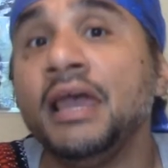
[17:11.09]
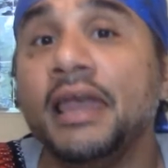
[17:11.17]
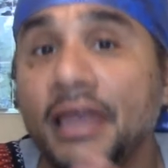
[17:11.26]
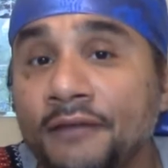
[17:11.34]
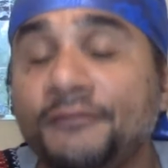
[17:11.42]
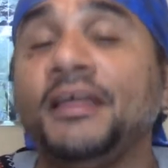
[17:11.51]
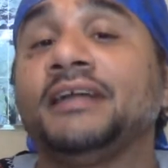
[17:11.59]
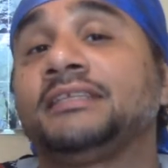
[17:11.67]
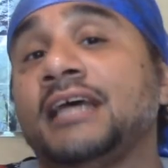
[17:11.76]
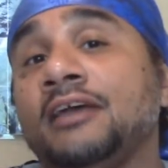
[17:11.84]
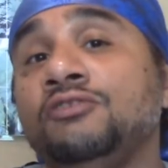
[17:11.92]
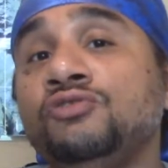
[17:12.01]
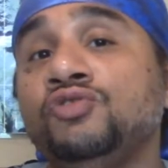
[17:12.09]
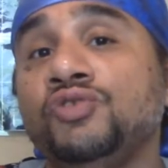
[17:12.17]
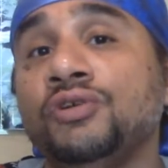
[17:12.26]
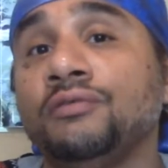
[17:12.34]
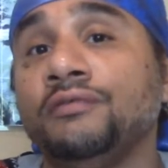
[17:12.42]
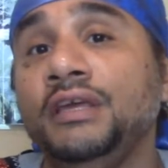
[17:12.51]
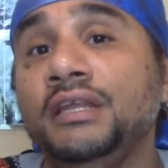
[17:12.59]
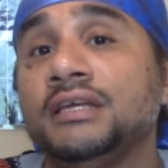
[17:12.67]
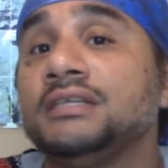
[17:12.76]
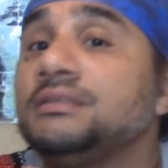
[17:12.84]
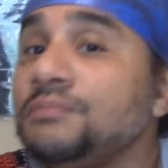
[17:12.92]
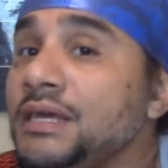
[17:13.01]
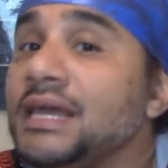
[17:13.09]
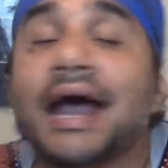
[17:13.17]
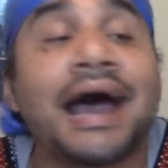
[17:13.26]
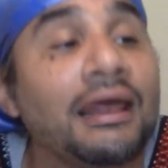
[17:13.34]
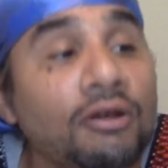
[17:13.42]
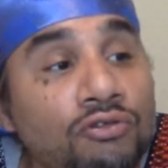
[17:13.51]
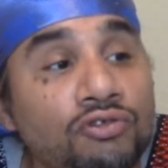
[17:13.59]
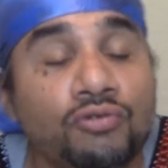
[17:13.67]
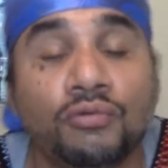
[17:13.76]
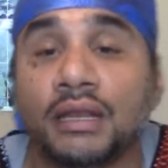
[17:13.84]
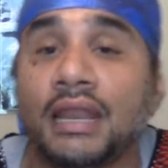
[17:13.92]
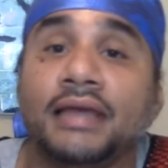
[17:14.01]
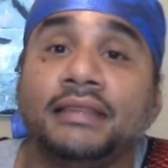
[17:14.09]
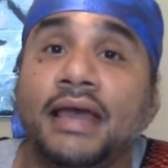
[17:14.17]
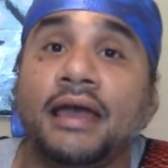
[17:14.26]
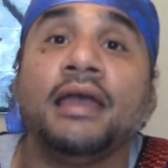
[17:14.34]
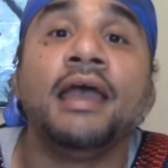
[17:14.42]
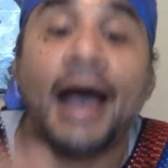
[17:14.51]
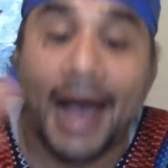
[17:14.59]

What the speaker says: If that's how you do your readings. Me, I don't do it like that.